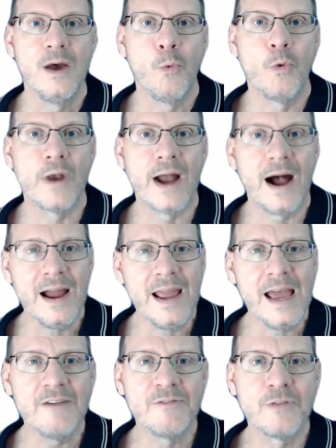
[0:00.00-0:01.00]
What
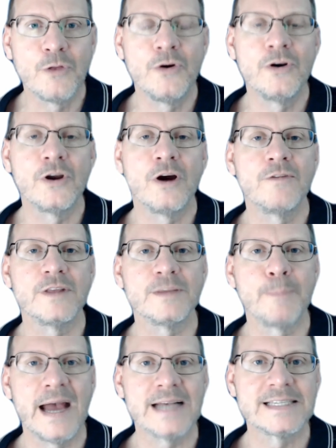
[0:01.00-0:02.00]
have learned over the
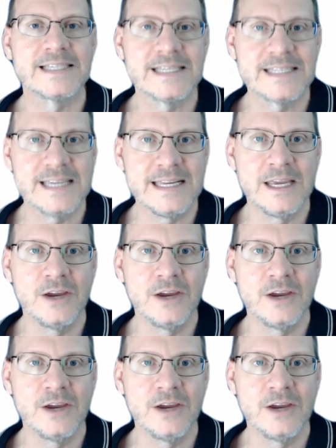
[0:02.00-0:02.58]
past 16